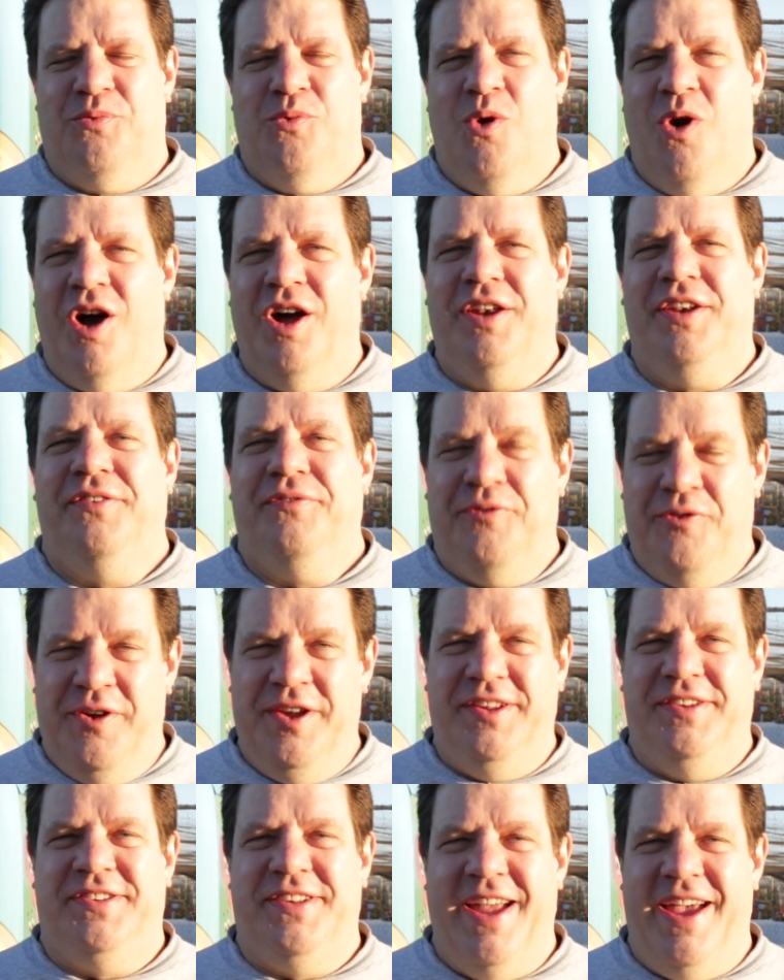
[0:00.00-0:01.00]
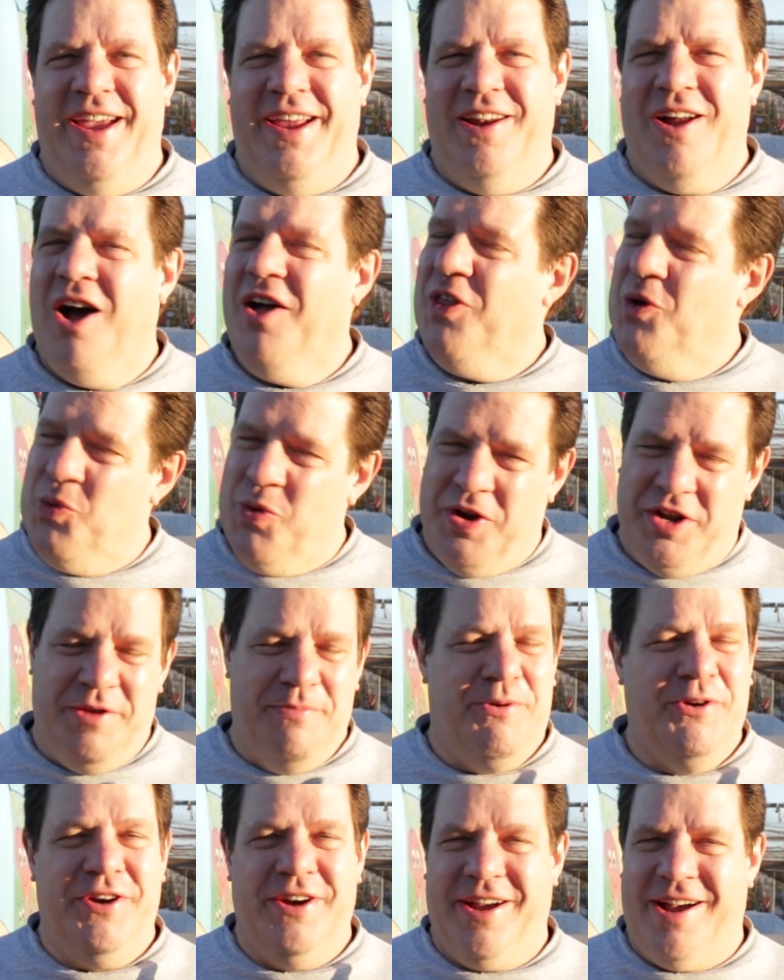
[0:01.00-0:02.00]
one freeze date, all the work
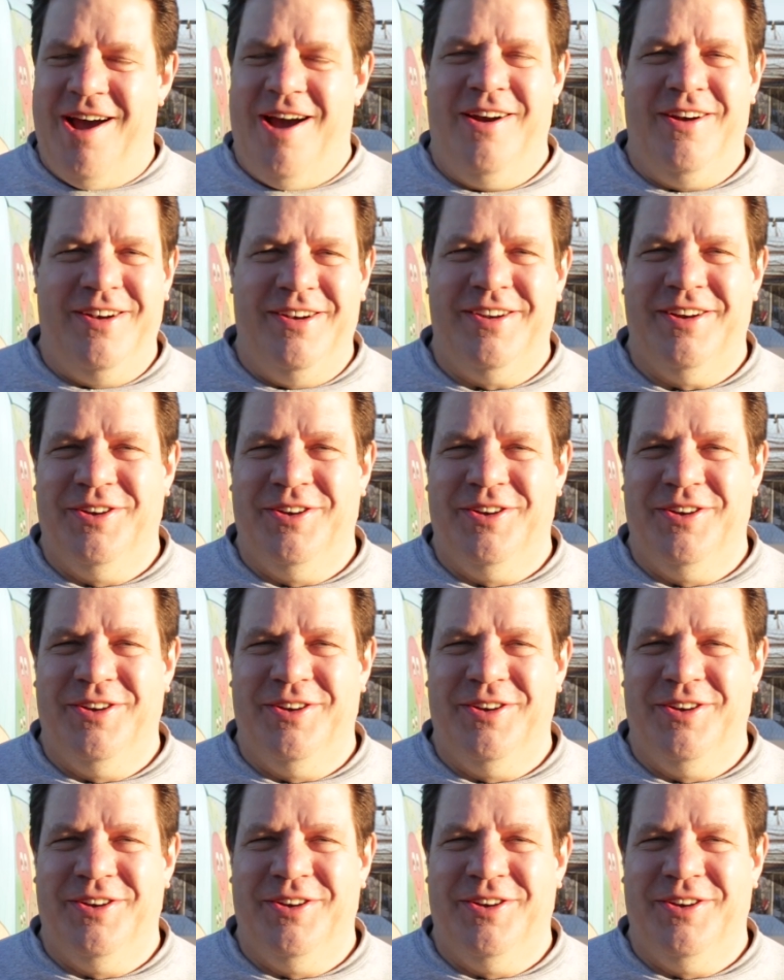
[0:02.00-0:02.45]
you put in the garden,